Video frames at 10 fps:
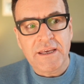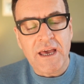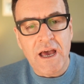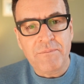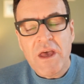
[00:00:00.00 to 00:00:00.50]

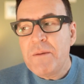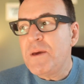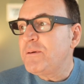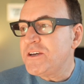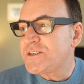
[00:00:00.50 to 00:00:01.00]
Yeah.
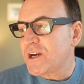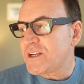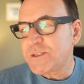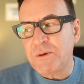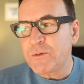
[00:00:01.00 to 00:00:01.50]
People used to go
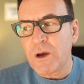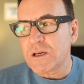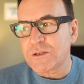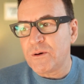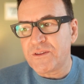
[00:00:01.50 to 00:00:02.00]
to Smith
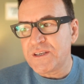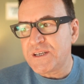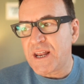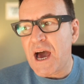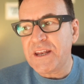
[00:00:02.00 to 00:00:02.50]
Wigglesworth and
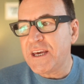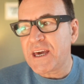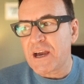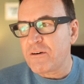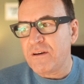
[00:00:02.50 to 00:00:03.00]
said, how do you
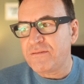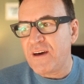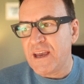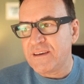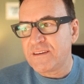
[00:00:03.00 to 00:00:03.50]
get great
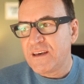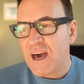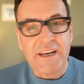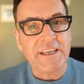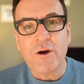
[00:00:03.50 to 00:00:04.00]
faith?
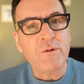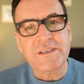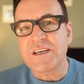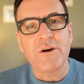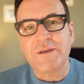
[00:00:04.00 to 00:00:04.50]
And he'd
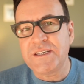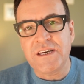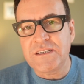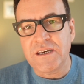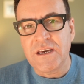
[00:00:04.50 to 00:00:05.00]
always say, oh, it's
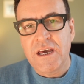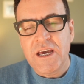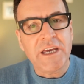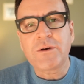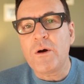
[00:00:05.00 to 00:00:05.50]
easy.
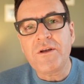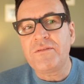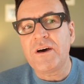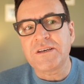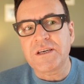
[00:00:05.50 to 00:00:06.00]
He'd quote a
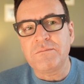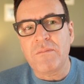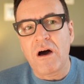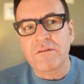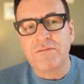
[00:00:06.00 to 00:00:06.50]
verse in
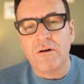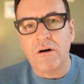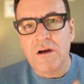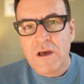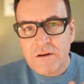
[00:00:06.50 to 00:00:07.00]
Mark
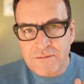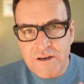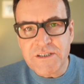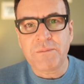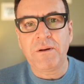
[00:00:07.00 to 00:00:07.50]
4,
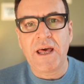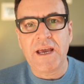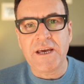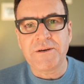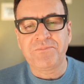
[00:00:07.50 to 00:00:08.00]
first the
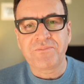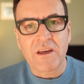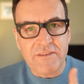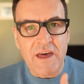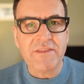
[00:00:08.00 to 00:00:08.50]
blade,
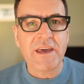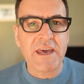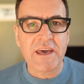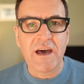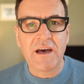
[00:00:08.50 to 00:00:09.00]
then
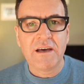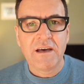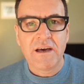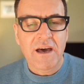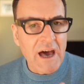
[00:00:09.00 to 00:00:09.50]
the ear,
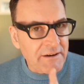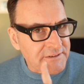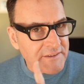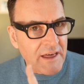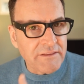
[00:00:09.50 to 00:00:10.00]

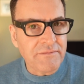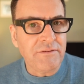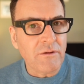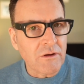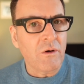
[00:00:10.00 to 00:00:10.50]
after that, the
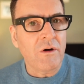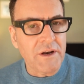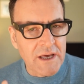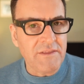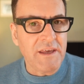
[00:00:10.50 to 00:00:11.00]
full
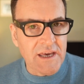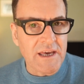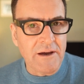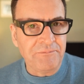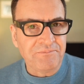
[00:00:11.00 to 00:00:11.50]
corn in the
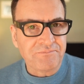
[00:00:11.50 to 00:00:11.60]
ear.